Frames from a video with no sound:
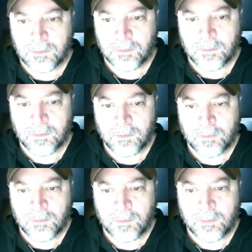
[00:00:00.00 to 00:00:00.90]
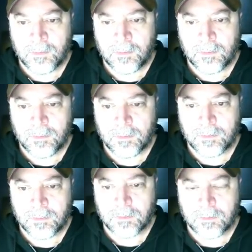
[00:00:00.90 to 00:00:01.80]

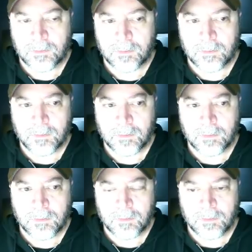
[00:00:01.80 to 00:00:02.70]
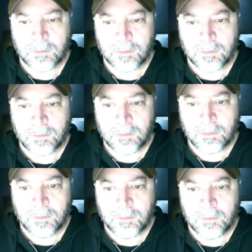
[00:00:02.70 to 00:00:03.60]

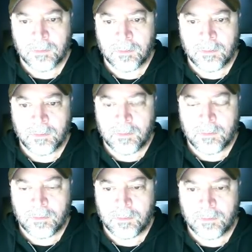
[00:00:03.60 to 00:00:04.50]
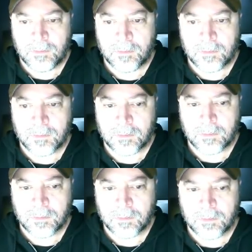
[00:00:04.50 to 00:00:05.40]
This person isn't speaking.